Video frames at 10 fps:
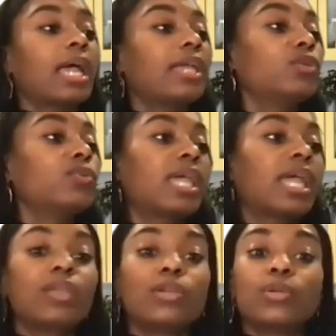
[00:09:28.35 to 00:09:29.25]
and you
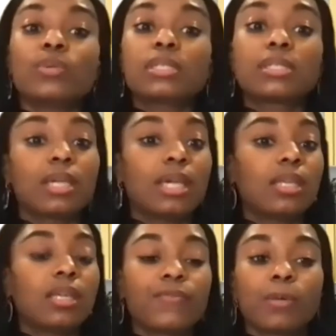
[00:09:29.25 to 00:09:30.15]
can't use
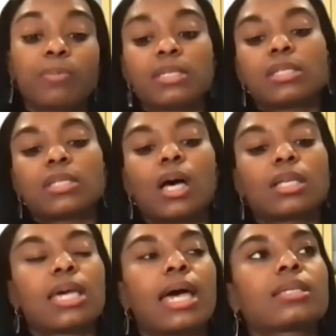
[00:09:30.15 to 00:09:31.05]
any of your business
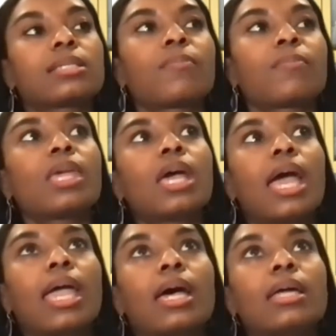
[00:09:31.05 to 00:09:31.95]
contacts
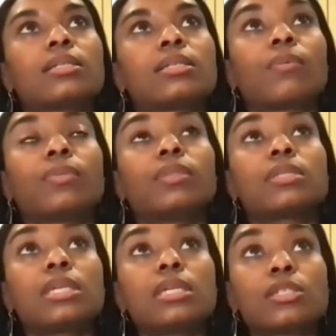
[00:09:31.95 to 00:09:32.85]
and on
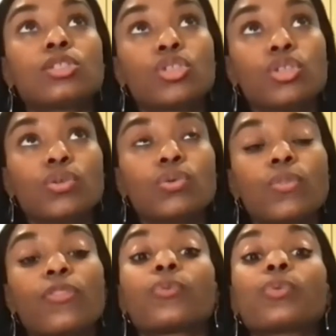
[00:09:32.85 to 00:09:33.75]
season two
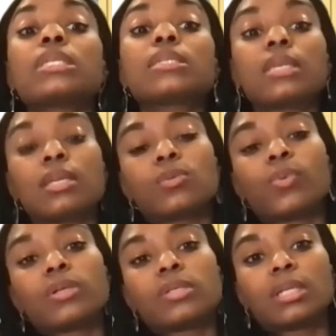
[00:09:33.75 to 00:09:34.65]
three cities
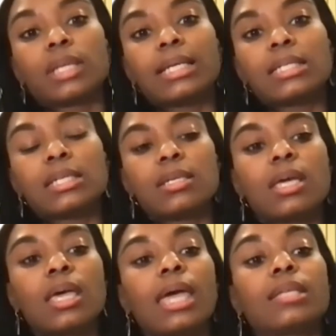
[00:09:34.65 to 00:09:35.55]
were selected
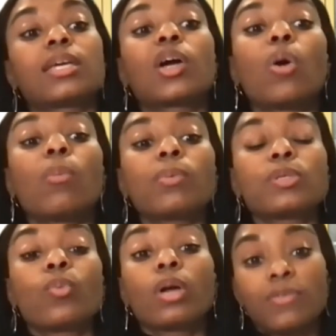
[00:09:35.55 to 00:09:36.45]
and tacoma was
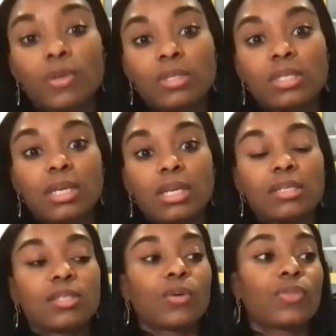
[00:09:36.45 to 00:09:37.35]
one of those cities
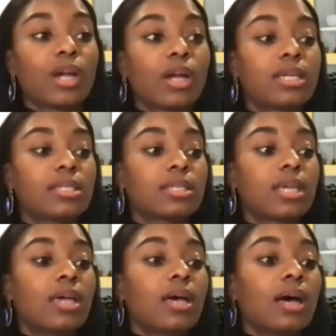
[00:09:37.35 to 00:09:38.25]
so there is
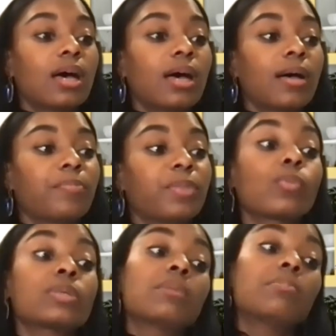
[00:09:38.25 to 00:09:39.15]
um, there
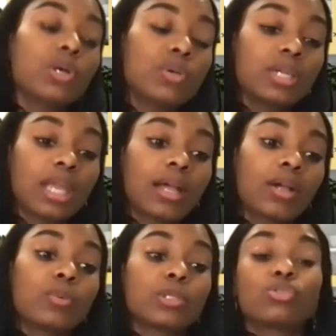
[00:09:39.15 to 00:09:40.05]
was a millionaire
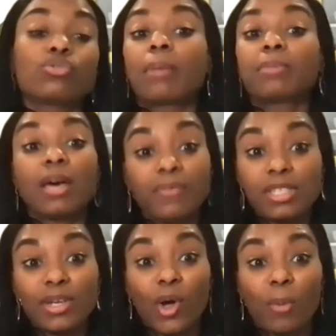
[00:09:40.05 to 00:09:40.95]
who was dropped off in
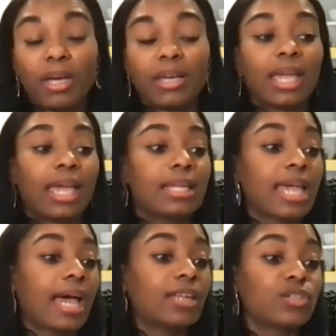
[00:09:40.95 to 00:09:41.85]
Tacoma and
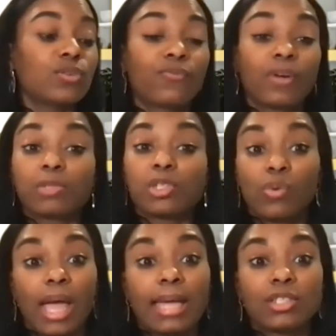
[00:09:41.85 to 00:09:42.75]
had to, from
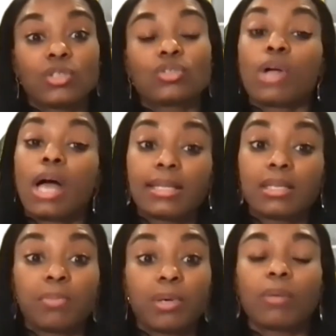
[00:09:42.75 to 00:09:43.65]
scratch, try to
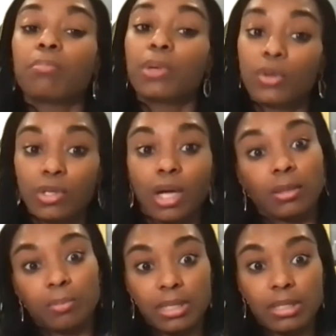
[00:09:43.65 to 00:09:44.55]
build a million dollar
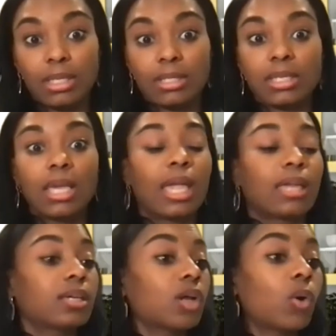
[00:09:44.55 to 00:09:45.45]
business
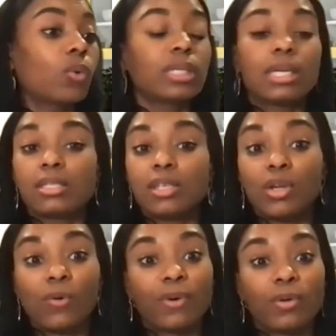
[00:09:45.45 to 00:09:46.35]
and could only get to
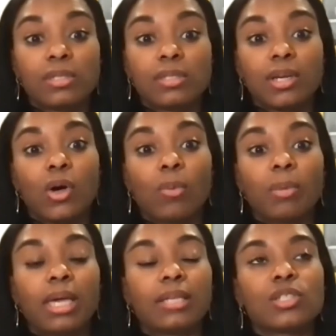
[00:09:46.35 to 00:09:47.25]
know folks in Tacoma.
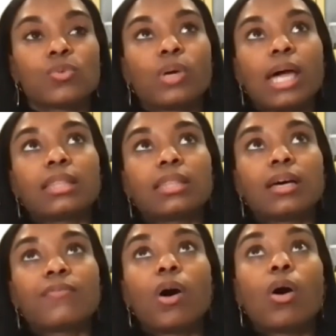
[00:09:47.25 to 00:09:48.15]
And just what I
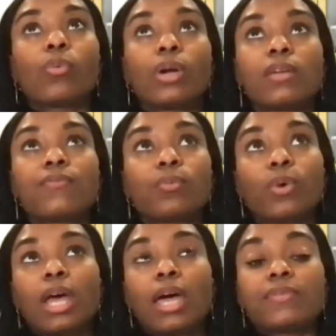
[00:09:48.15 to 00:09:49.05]
love already from
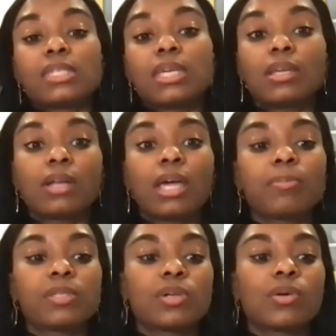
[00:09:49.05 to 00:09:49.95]
what I've seen on the
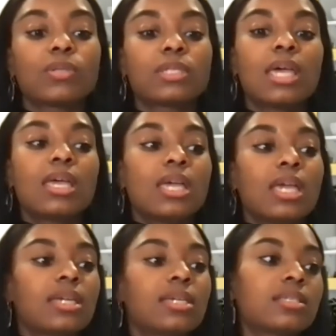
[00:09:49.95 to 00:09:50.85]
episodes
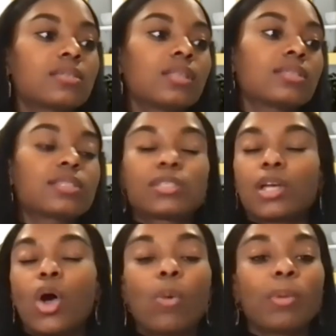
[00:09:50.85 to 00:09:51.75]
is the
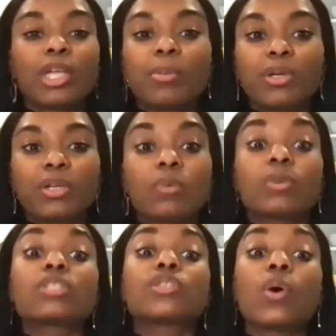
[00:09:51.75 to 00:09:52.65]
Tacoma community
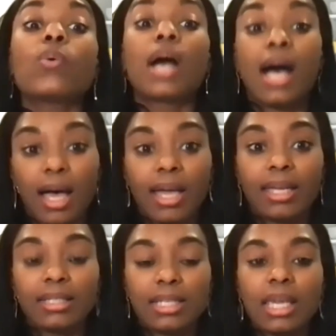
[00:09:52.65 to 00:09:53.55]
was so
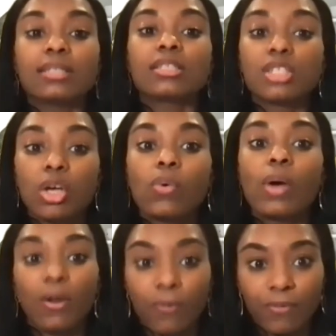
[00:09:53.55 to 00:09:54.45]
kind and so mm-hmm.
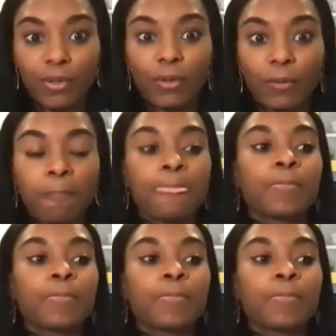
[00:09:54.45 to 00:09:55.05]
helpful.